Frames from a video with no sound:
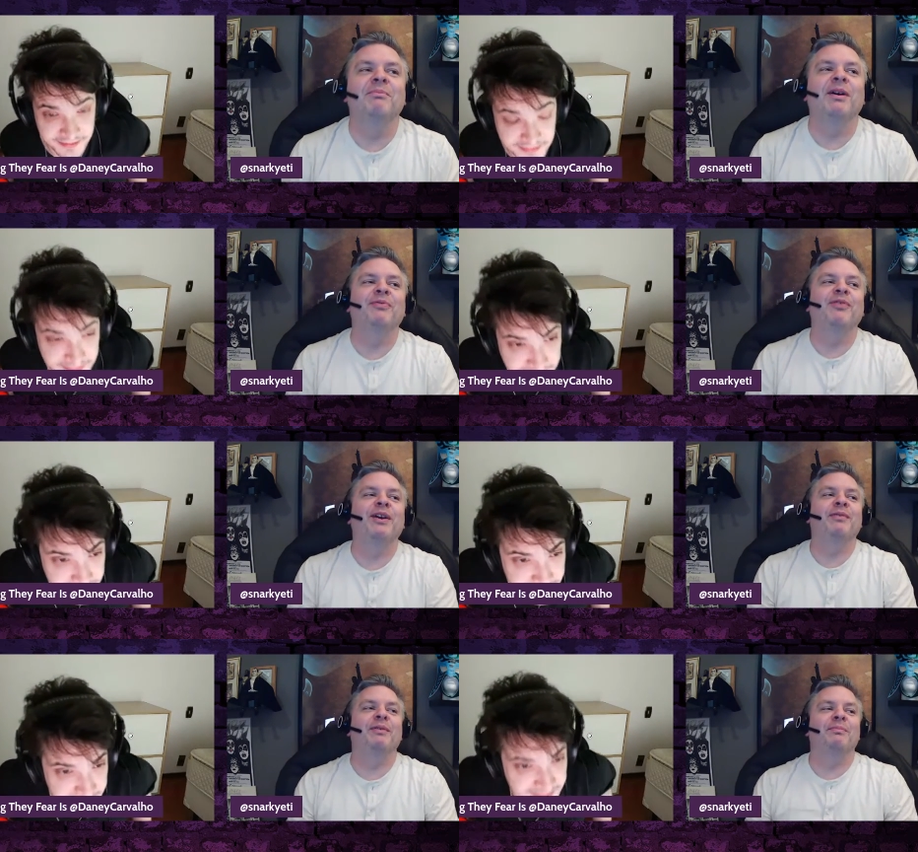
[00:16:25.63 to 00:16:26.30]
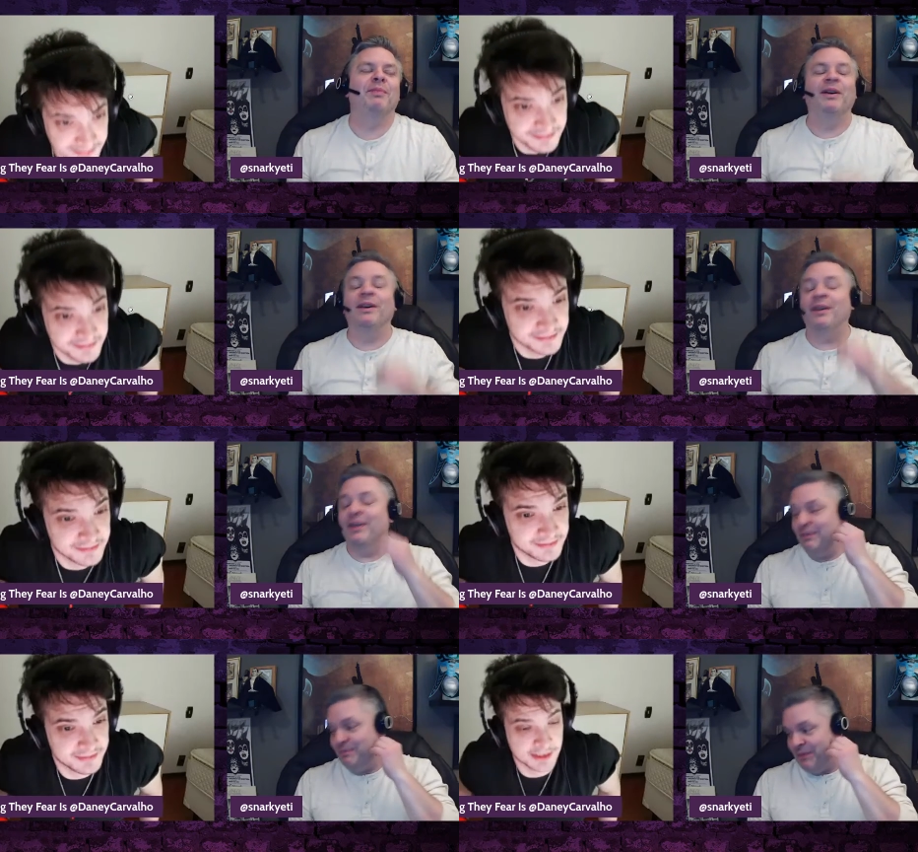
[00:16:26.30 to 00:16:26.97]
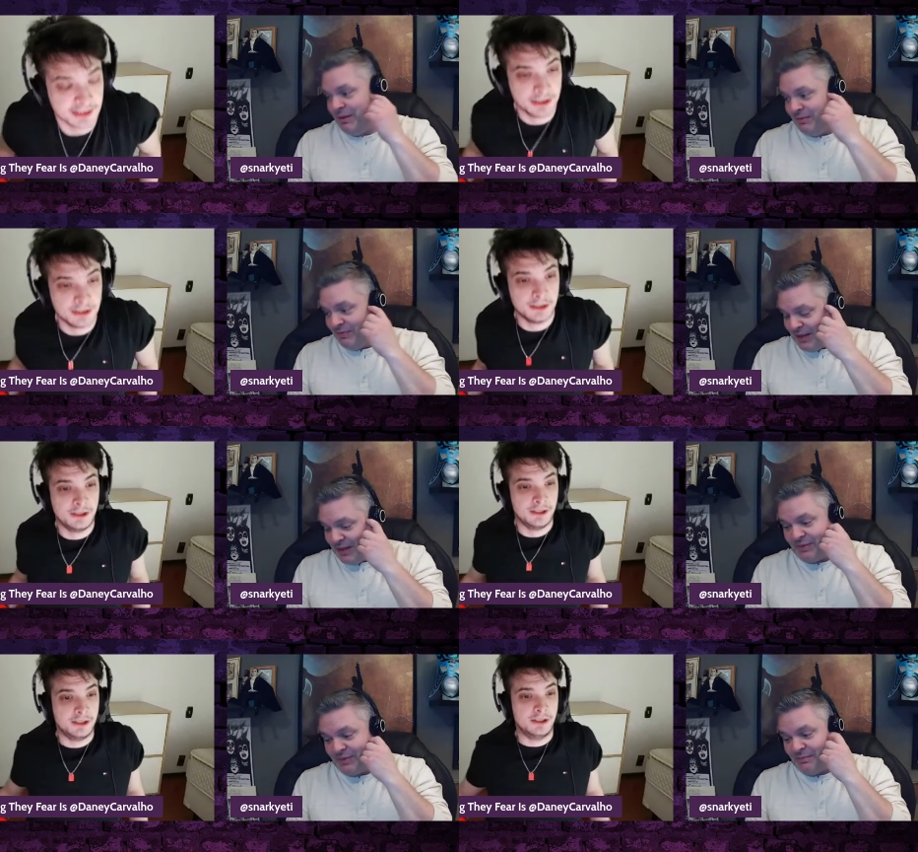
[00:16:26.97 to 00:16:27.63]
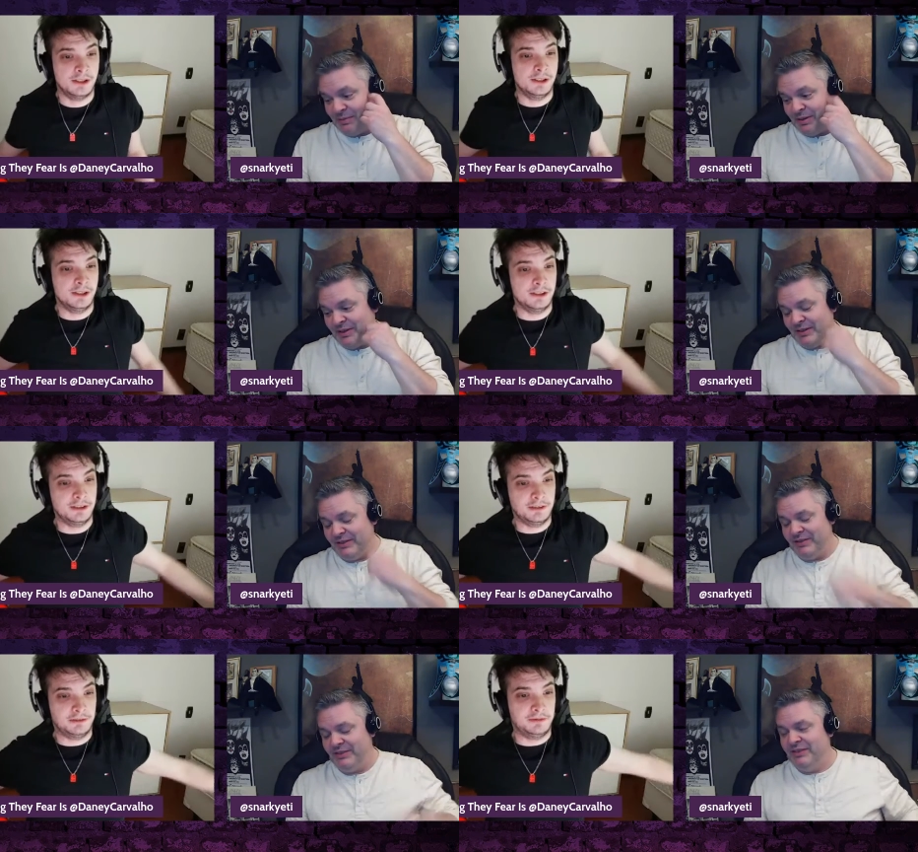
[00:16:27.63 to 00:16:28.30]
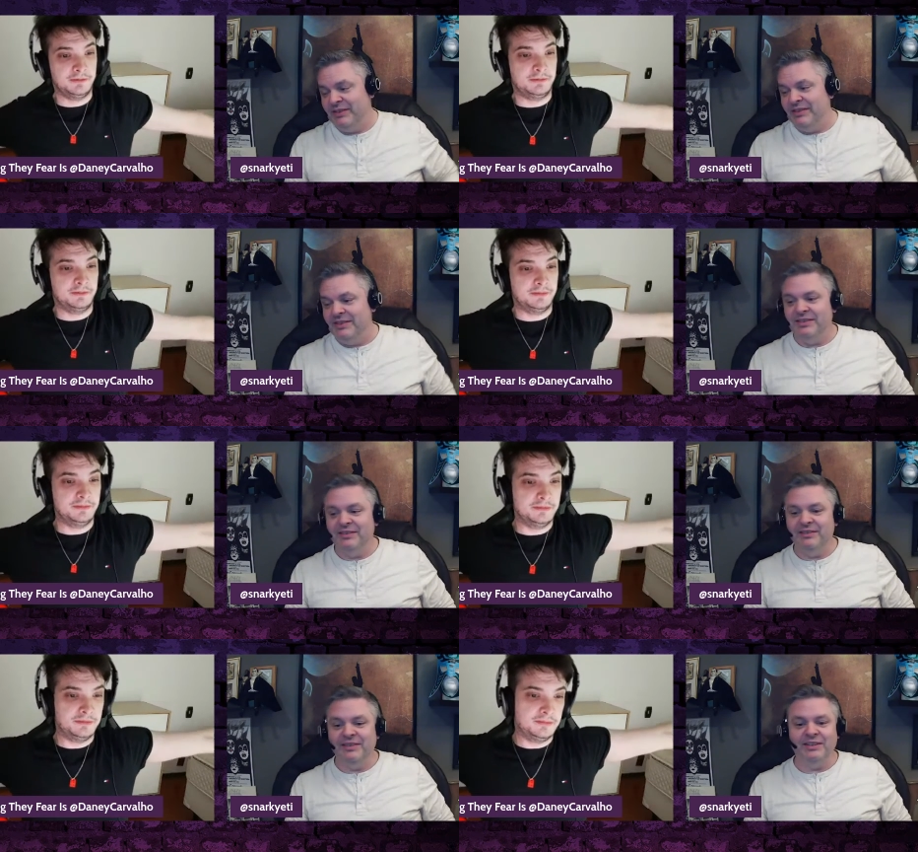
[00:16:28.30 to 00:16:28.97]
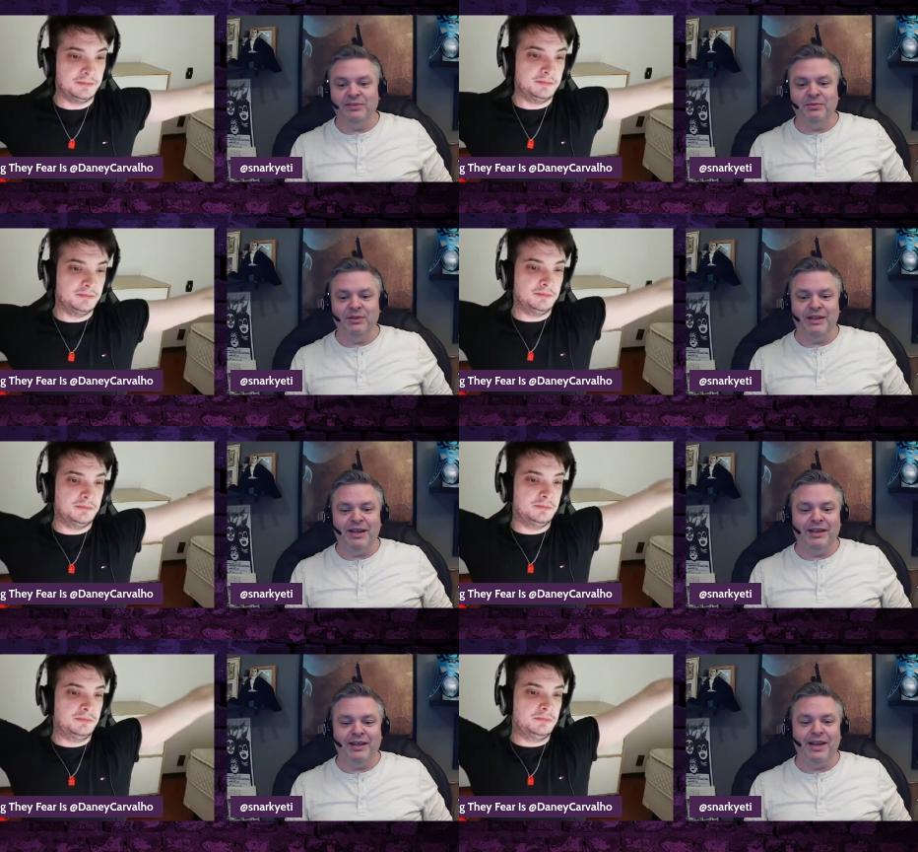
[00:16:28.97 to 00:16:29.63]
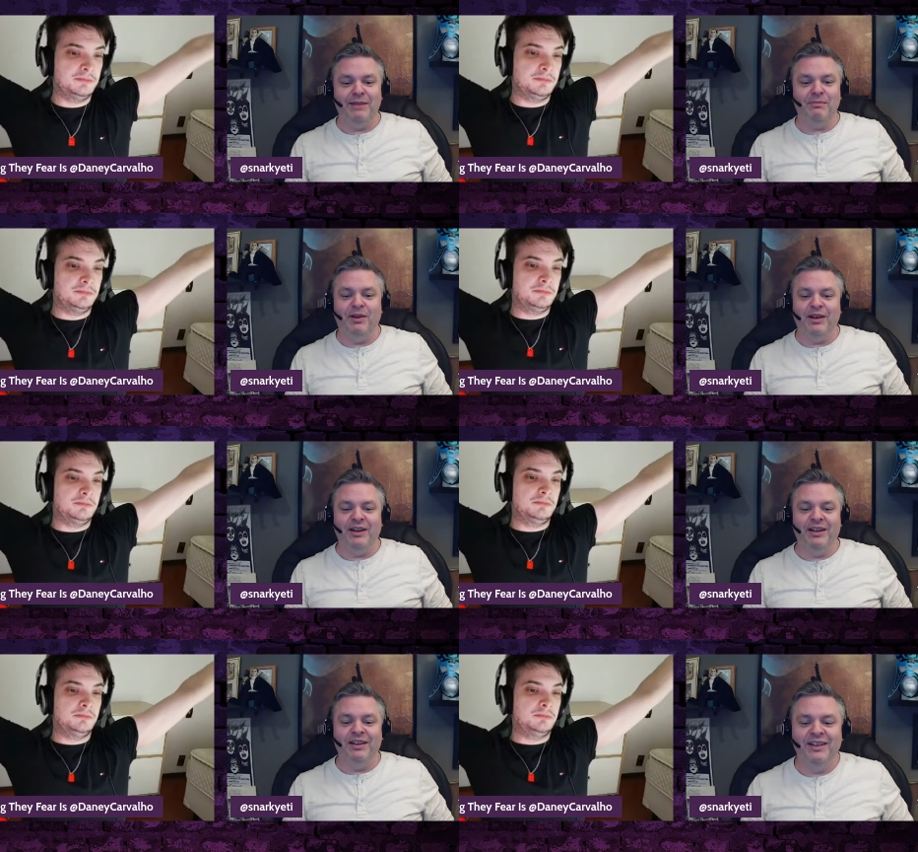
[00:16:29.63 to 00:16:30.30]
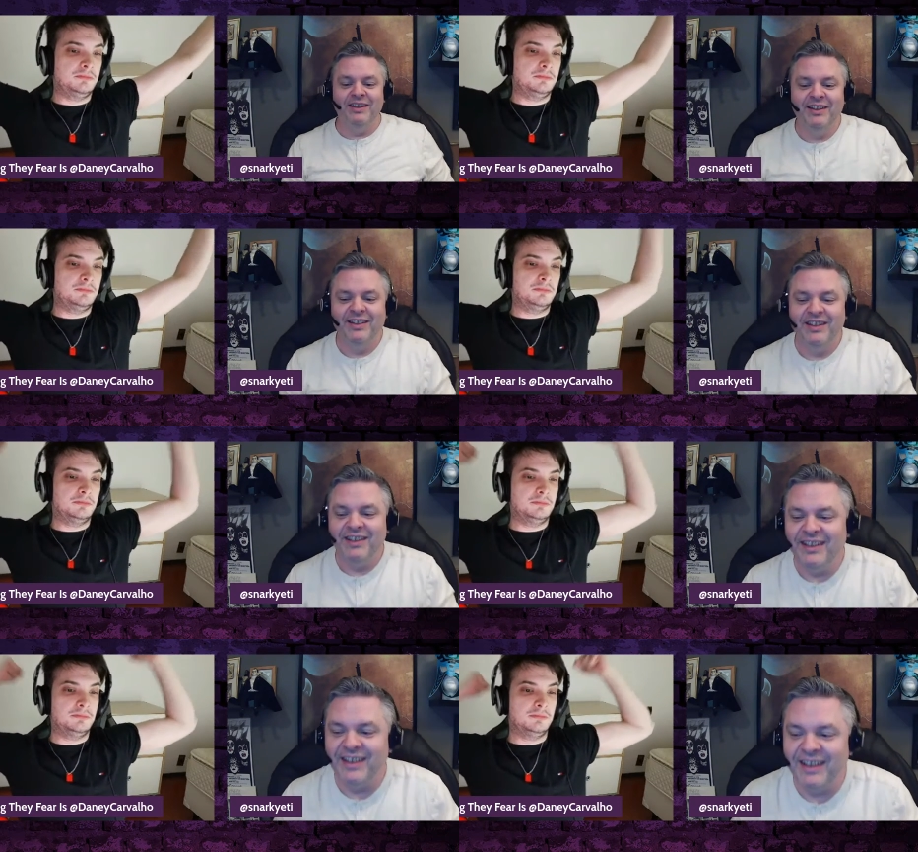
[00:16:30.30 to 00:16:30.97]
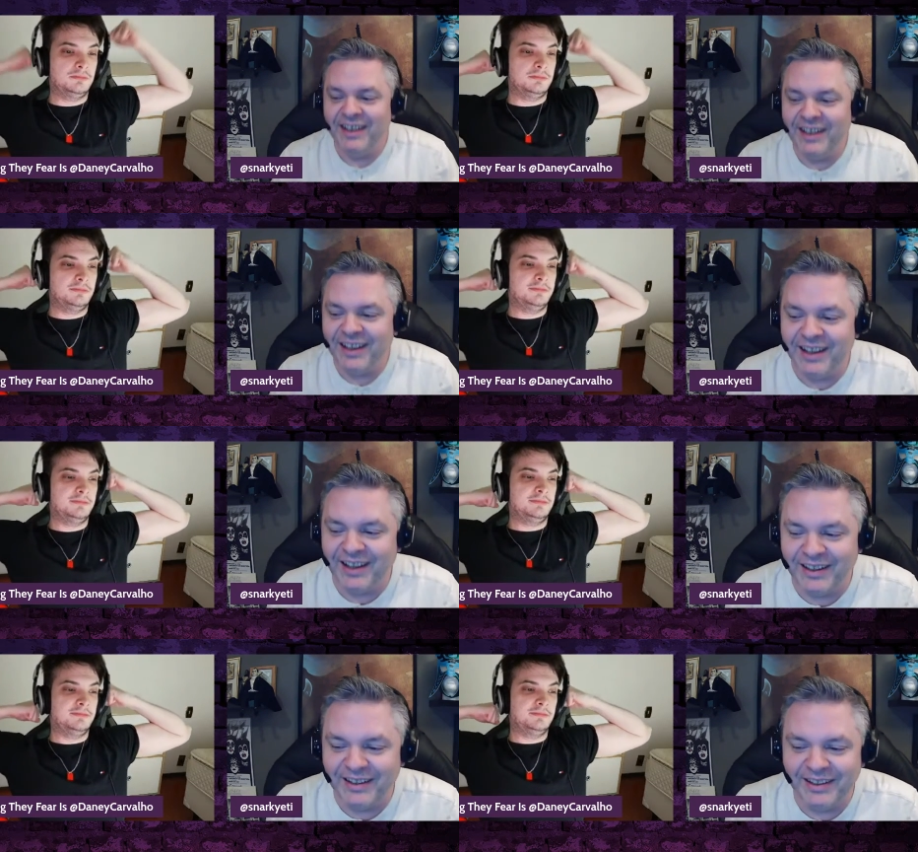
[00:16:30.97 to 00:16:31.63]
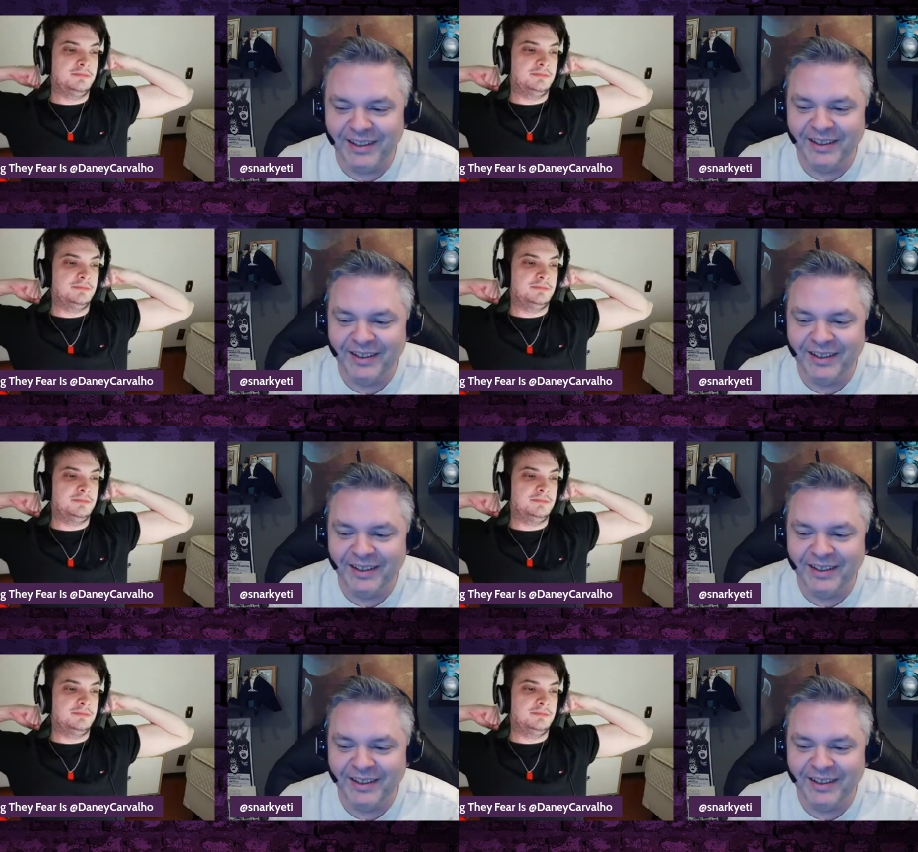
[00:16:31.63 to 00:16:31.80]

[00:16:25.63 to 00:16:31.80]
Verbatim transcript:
Speaker 1: my favorite part, my favorite part was when that came on and